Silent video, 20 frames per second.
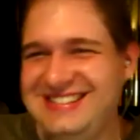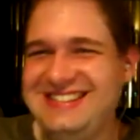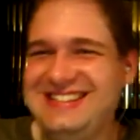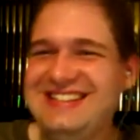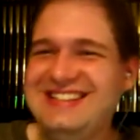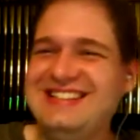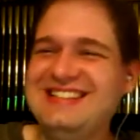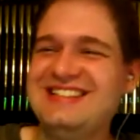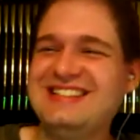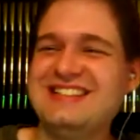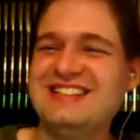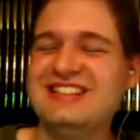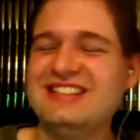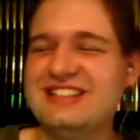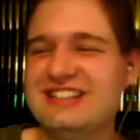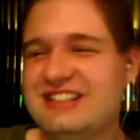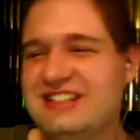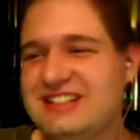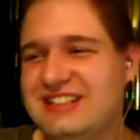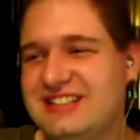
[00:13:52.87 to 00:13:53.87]

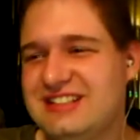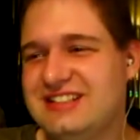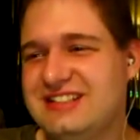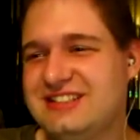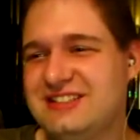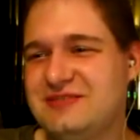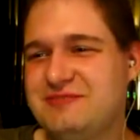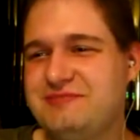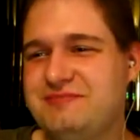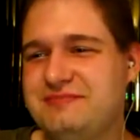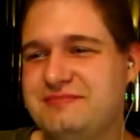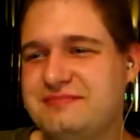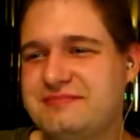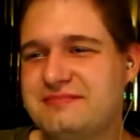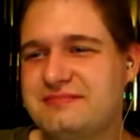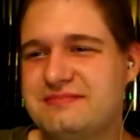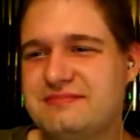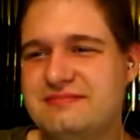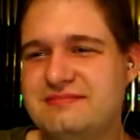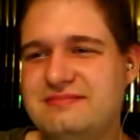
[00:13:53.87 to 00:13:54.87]

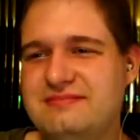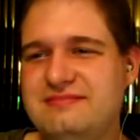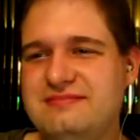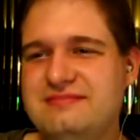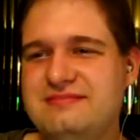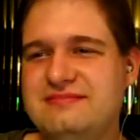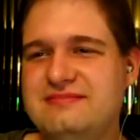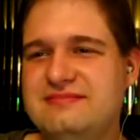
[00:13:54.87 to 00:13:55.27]
No one is speaking in this clip.